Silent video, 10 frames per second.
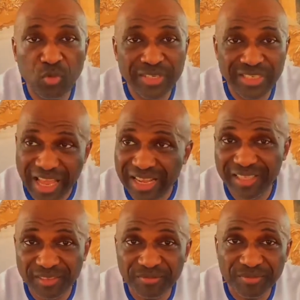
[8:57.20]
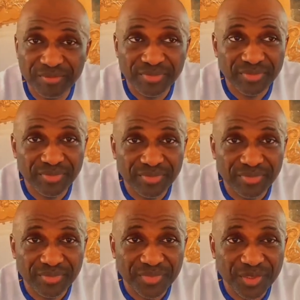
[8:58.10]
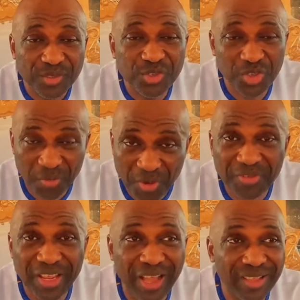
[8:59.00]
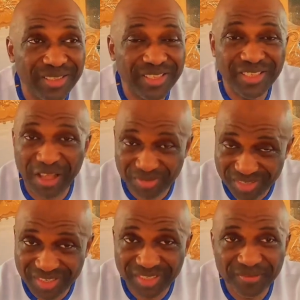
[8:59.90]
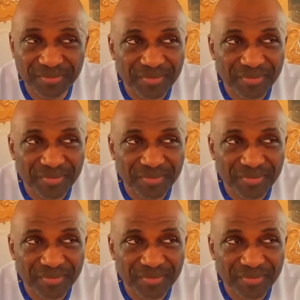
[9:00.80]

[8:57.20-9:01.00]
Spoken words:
will sack some of their staffs,